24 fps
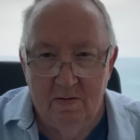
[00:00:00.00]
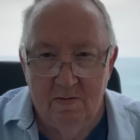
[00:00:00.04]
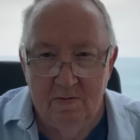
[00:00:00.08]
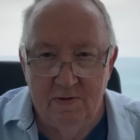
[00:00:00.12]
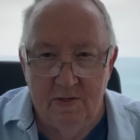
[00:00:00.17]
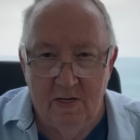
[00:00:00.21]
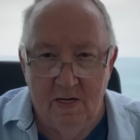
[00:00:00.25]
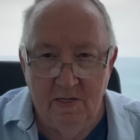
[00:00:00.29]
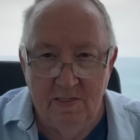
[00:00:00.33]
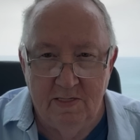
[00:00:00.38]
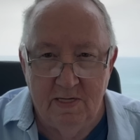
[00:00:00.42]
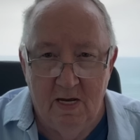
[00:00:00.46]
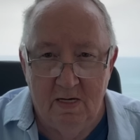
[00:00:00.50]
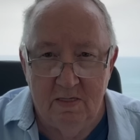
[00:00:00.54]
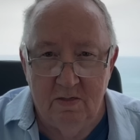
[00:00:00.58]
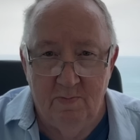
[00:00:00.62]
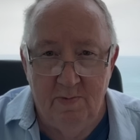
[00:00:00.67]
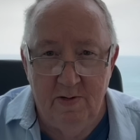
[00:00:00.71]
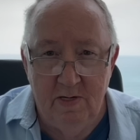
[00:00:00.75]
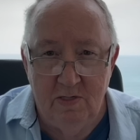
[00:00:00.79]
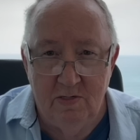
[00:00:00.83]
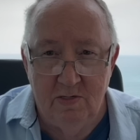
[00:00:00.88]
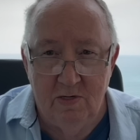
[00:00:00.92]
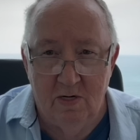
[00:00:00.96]
things have to
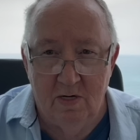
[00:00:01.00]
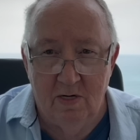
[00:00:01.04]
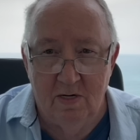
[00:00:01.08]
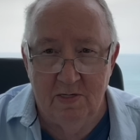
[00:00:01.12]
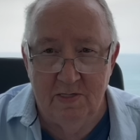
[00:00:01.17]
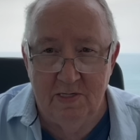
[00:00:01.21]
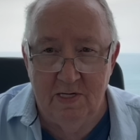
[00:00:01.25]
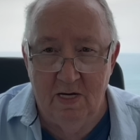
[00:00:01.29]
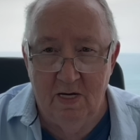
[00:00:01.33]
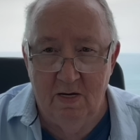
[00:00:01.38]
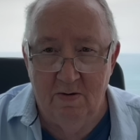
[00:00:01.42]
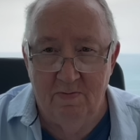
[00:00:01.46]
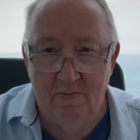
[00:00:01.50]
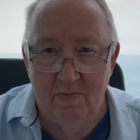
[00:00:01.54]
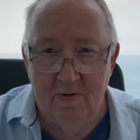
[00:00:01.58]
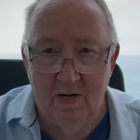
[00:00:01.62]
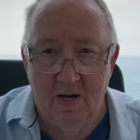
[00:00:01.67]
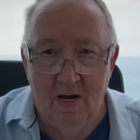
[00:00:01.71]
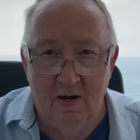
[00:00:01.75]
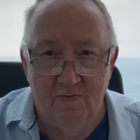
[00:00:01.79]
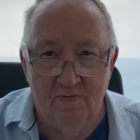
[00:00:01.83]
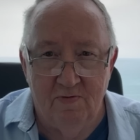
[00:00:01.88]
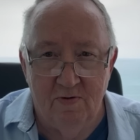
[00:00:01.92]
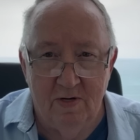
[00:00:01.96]
be charged up, and
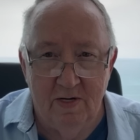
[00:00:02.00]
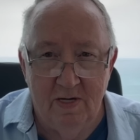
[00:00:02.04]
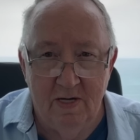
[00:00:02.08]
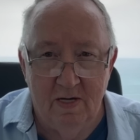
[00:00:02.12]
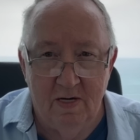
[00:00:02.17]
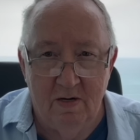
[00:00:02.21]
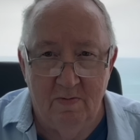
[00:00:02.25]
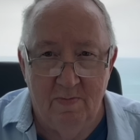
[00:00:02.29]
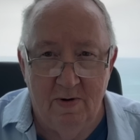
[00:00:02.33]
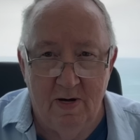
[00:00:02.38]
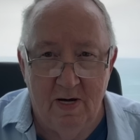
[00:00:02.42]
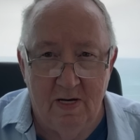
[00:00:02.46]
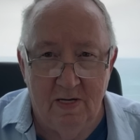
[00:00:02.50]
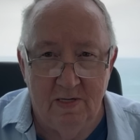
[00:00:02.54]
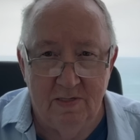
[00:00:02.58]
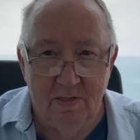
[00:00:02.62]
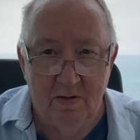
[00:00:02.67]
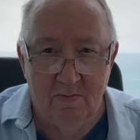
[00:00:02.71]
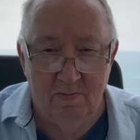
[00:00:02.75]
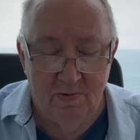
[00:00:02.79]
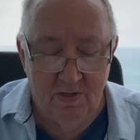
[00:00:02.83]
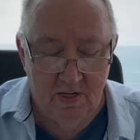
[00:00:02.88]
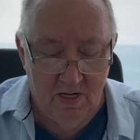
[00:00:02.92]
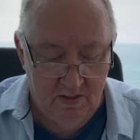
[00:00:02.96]
I forget about it
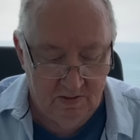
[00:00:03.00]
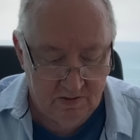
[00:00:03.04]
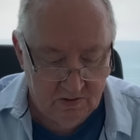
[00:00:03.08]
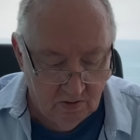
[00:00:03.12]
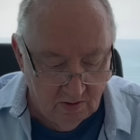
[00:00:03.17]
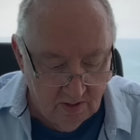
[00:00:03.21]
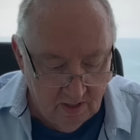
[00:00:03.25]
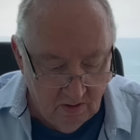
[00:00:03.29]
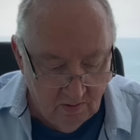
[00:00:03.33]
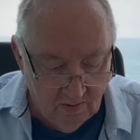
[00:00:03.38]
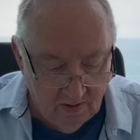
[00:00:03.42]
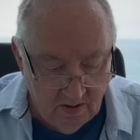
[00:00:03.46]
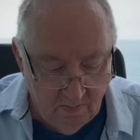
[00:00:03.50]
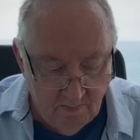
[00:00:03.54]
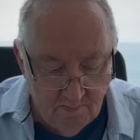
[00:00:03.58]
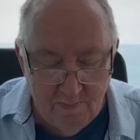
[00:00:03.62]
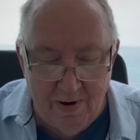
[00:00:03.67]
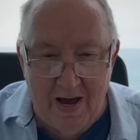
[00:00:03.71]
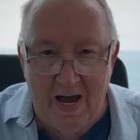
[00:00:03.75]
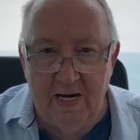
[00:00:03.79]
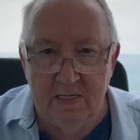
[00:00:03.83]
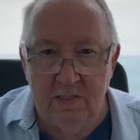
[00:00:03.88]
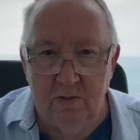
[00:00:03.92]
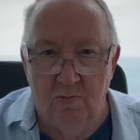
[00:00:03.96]
sometimes. So anyway,
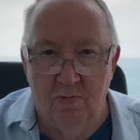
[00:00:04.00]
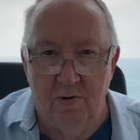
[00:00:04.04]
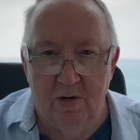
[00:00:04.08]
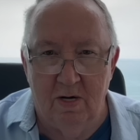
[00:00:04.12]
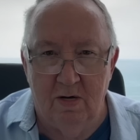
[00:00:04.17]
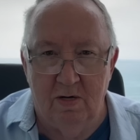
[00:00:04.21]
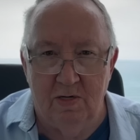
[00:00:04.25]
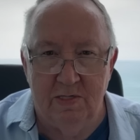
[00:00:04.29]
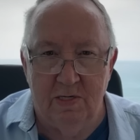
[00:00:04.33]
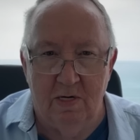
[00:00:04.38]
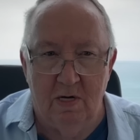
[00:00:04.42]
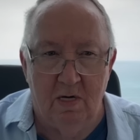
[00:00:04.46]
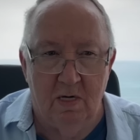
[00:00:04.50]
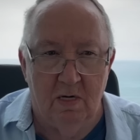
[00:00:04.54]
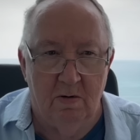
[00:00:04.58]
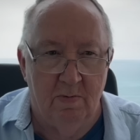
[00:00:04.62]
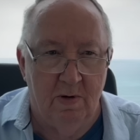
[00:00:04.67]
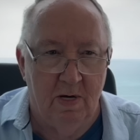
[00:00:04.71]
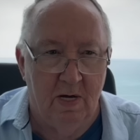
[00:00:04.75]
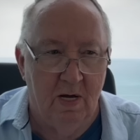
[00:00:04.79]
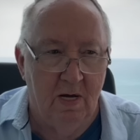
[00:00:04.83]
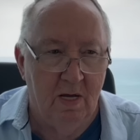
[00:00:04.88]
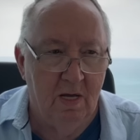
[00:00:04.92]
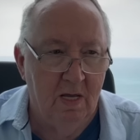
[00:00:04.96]
back to what I was talking
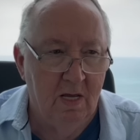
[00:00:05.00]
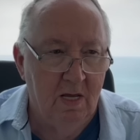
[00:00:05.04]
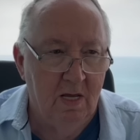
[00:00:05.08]
about.